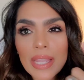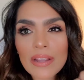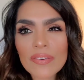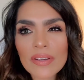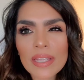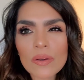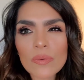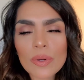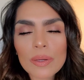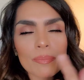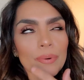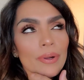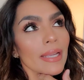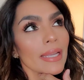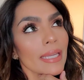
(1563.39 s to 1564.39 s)
I forget
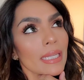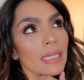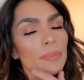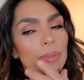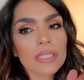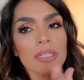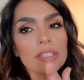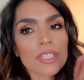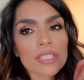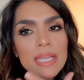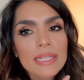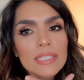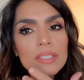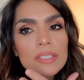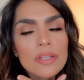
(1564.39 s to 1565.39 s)
what brand, but they're just,
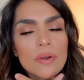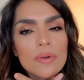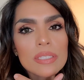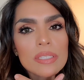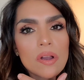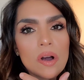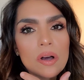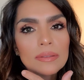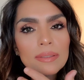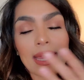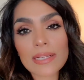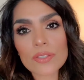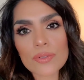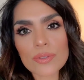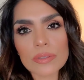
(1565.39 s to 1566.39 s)
I just know it's called
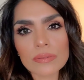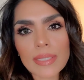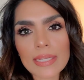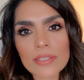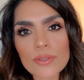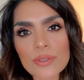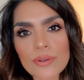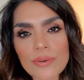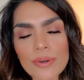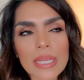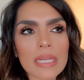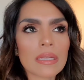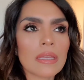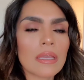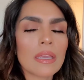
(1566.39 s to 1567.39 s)
Natural. Natural
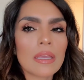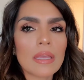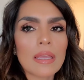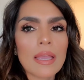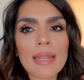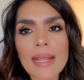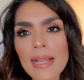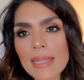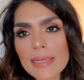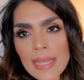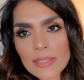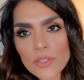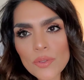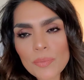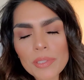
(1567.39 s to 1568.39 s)
green. And I got
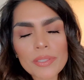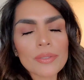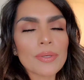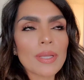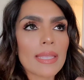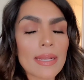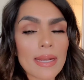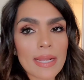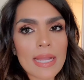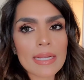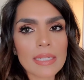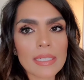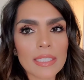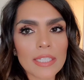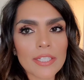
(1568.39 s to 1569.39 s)
natural blue. And then I
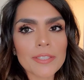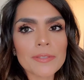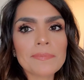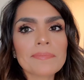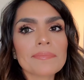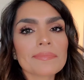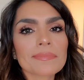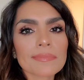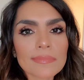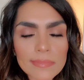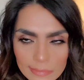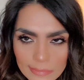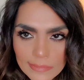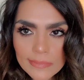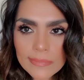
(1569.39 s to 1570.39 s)
got clear.
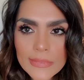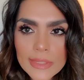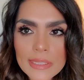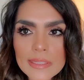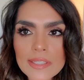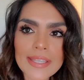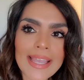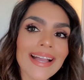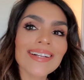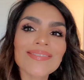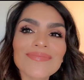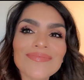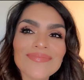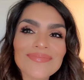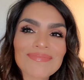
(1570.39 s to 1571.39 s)
So yeah.
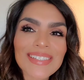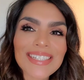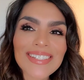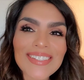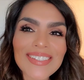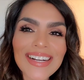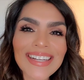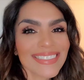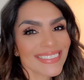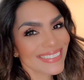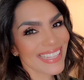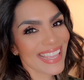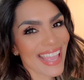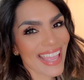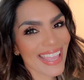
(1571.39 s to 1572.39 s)
Pretty cool, huh?
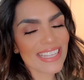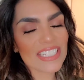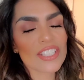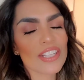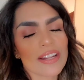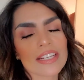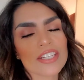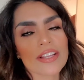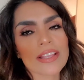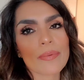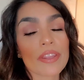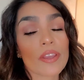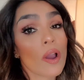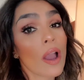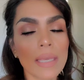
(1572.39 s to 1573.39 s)
I just thought I'd share
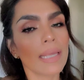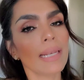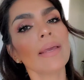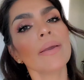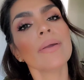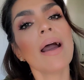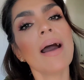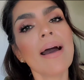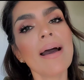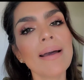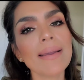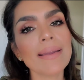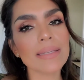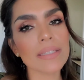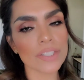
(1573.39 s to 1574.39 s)
that with you. Hello
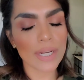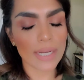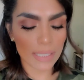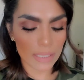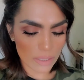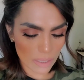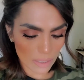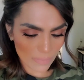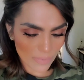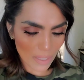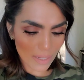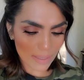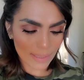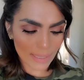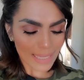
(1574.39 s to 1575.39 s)
guys, checking into the
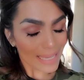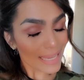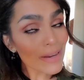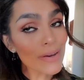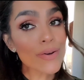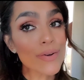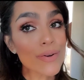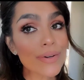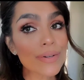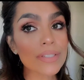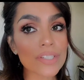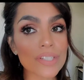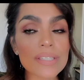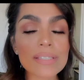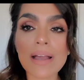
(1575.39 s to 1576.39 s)
vlog here.
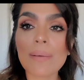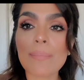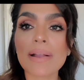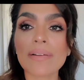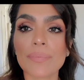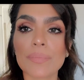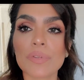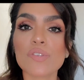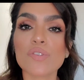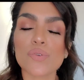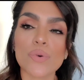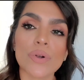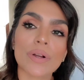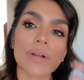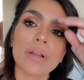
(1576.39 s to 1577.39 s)
Just got back from the
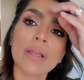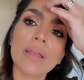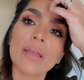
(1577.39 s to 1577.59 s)
store.